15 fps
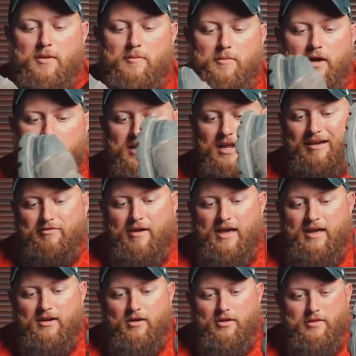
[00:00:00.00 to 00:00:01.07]
But I've
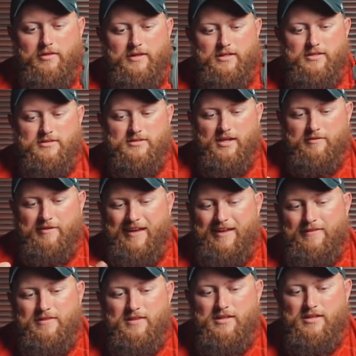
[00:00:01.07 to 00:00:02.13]
had all these. I've
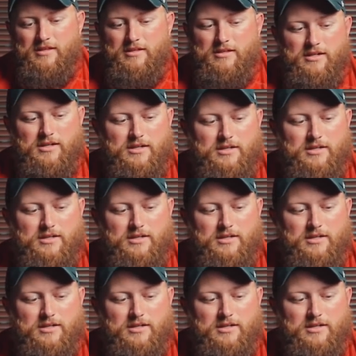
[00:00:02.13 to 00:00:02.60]
had the